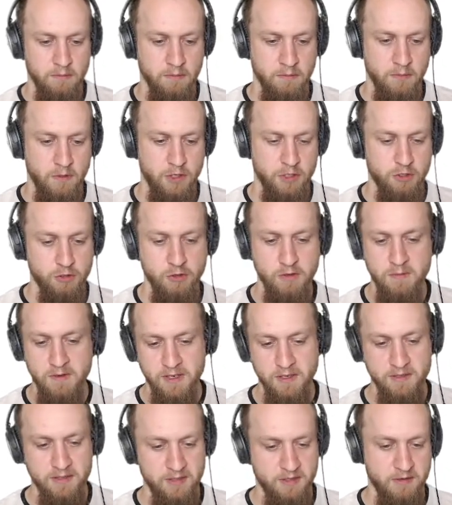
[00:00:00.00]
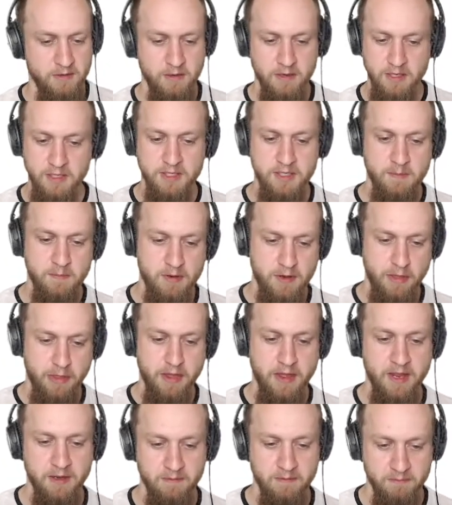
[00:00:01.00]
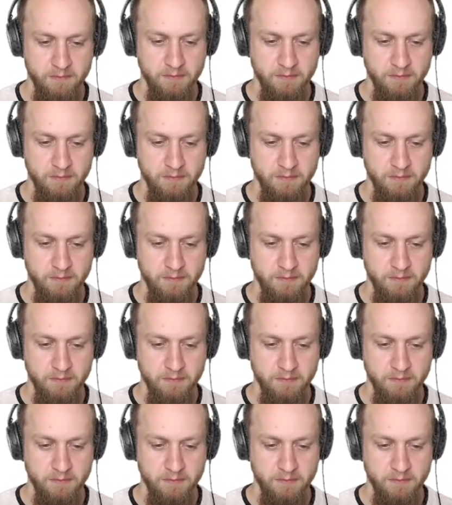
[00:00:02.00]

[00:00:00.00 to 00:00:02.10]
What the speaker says: A toolbar is a simple thing.